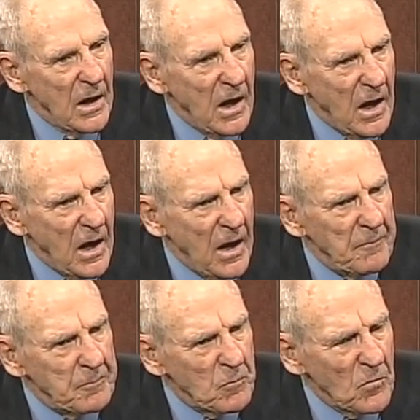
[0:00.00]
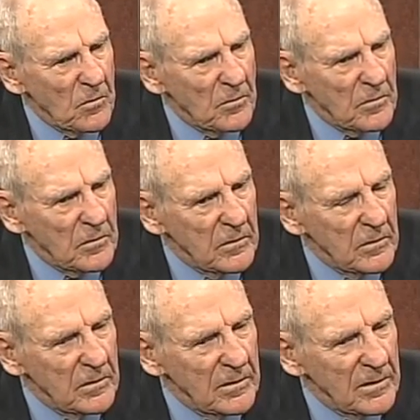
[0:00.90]

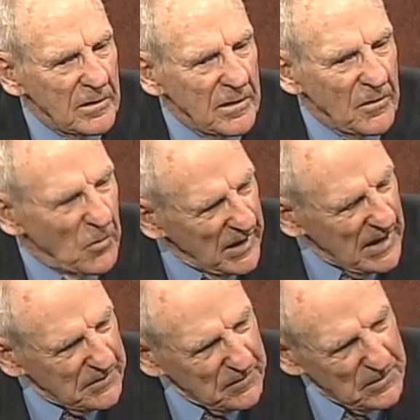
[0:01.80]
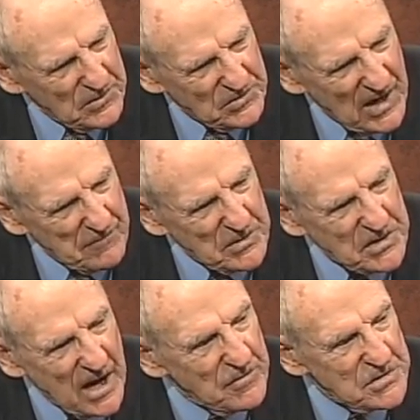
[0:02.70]
When I got the job in
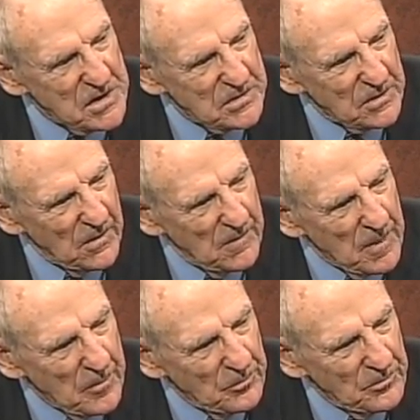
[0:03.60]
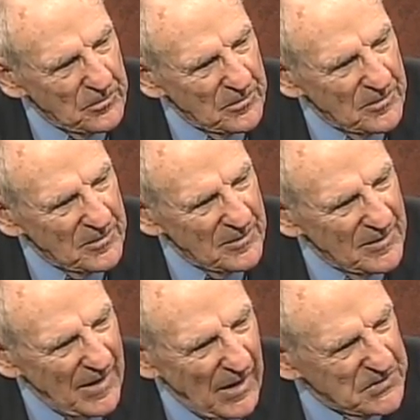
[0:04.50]
San Francisco,
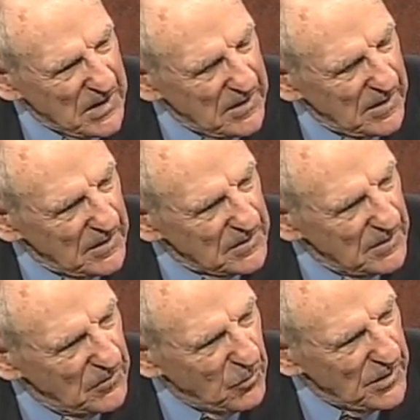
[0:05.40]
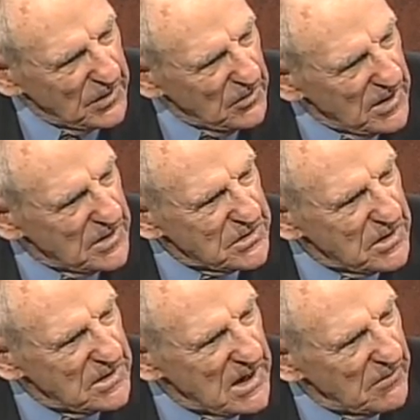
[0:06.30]
I'd say this, it's one of the greatest
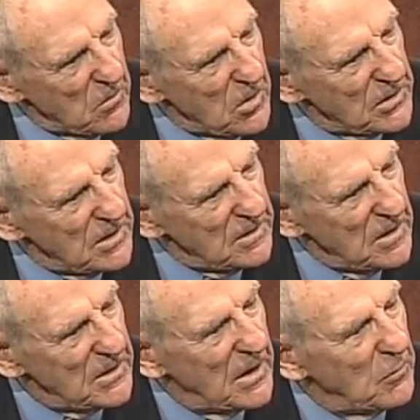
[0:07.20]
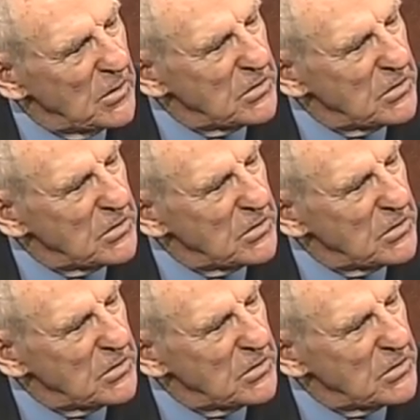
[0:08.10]
cities I ever worked in. There was